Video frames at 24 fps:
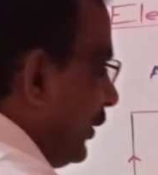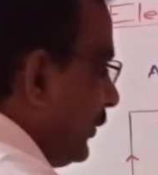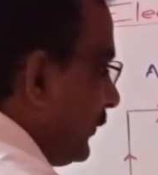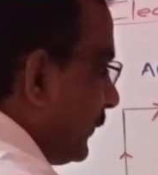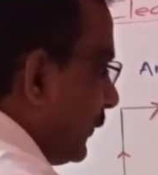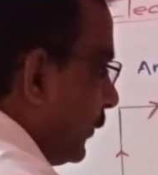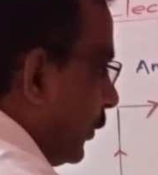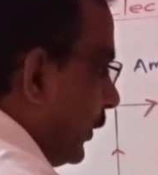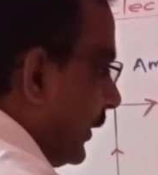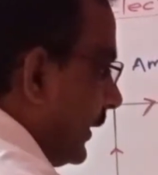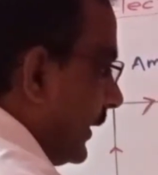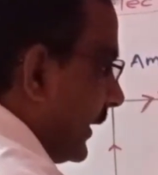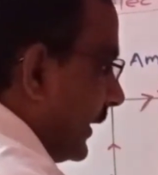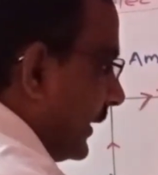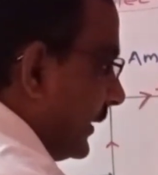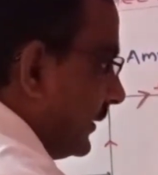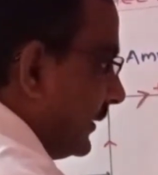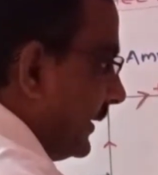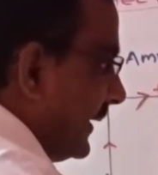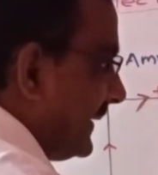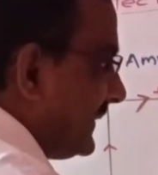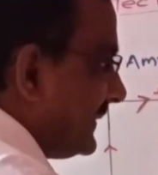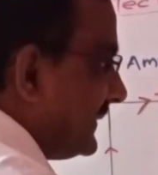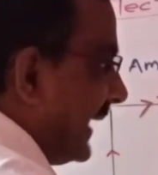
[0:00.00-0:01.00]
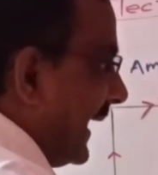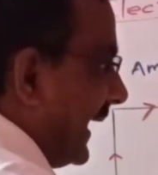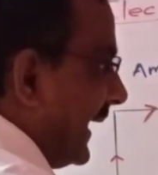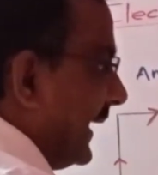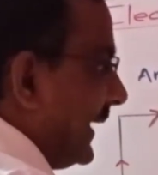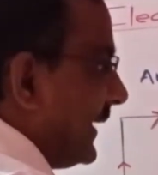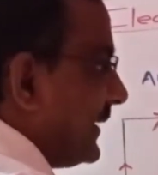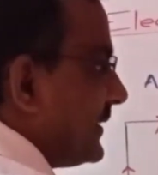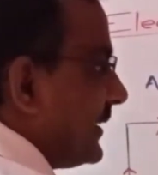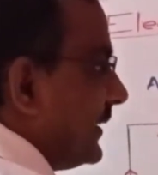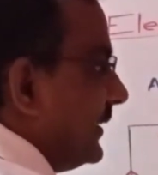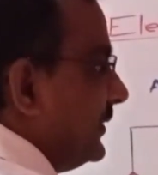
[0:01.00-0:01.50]
is flowing in this
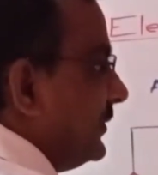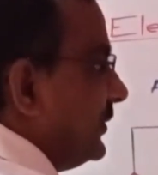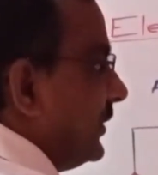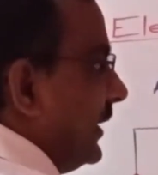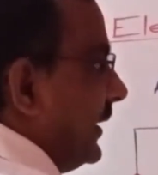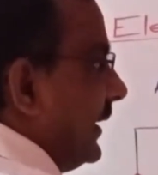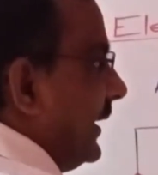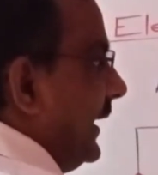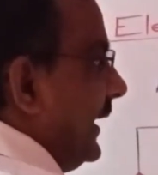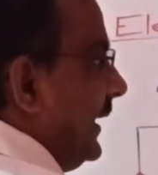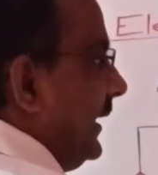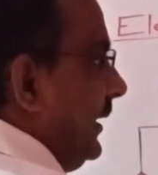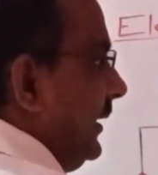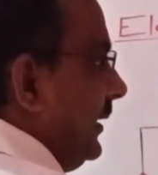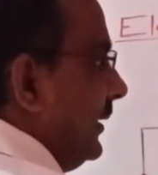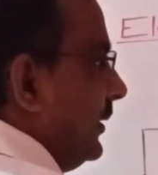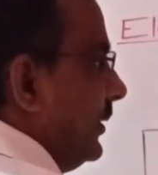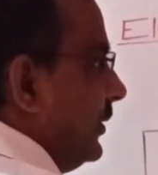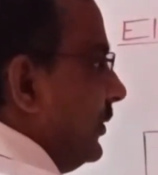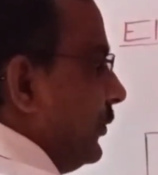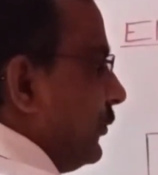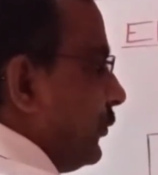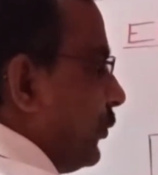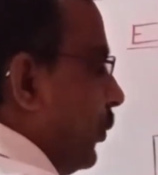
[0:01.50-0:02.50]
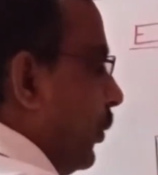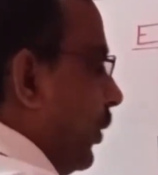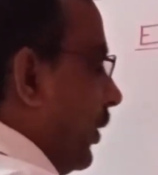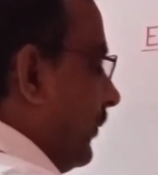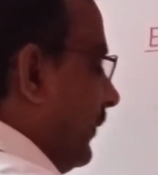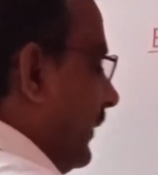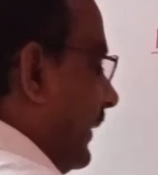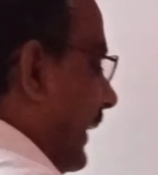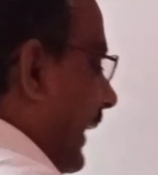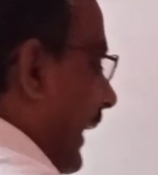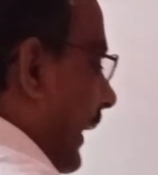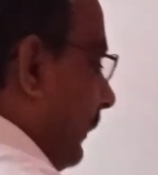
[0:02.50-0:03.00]
direction, children, so what
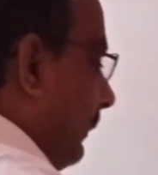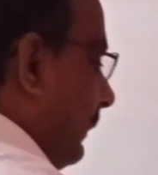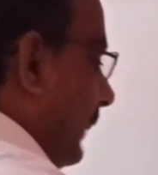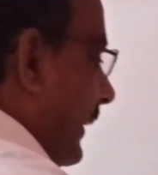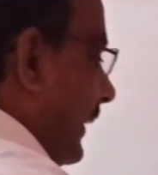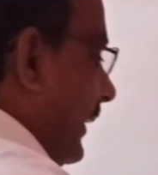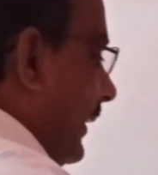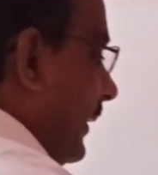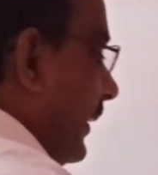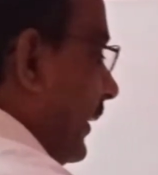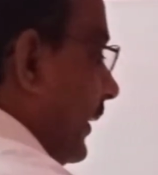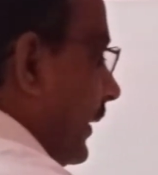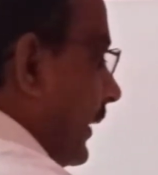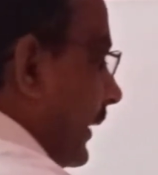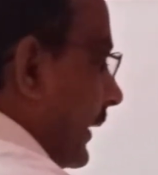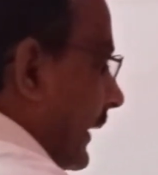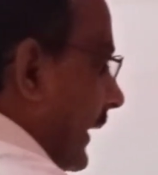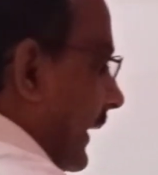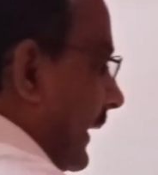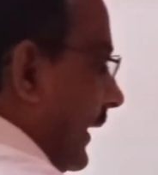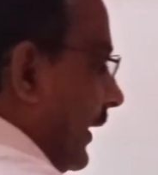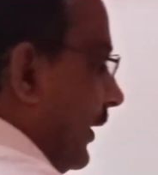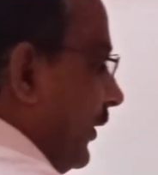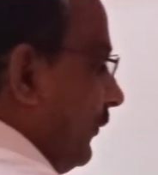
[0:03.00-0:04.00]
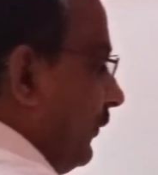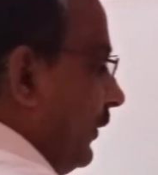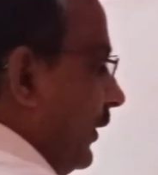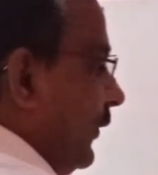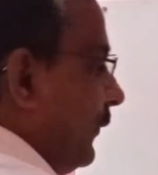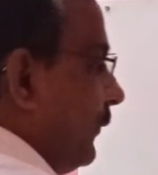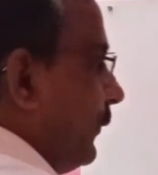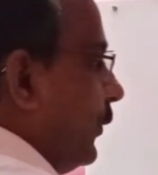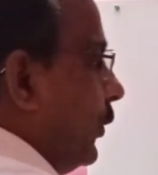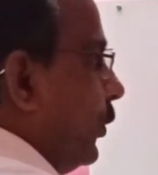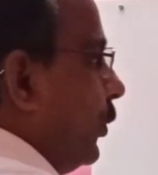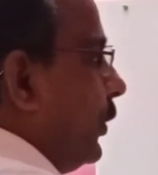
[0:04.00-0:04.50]
will happen? Current
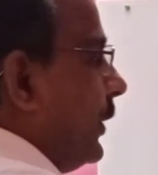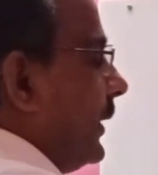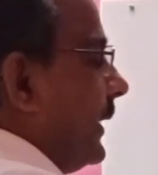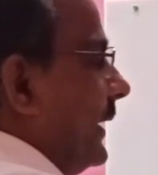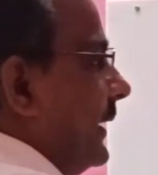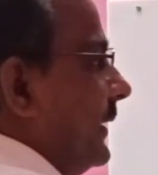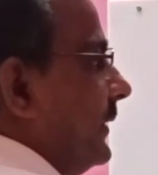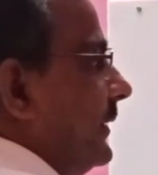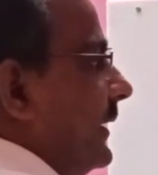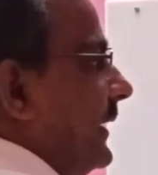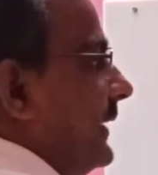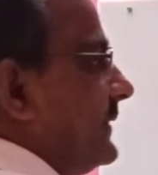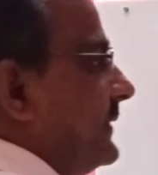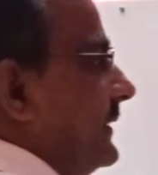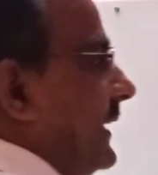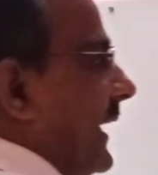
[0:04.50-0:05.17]
will flow in these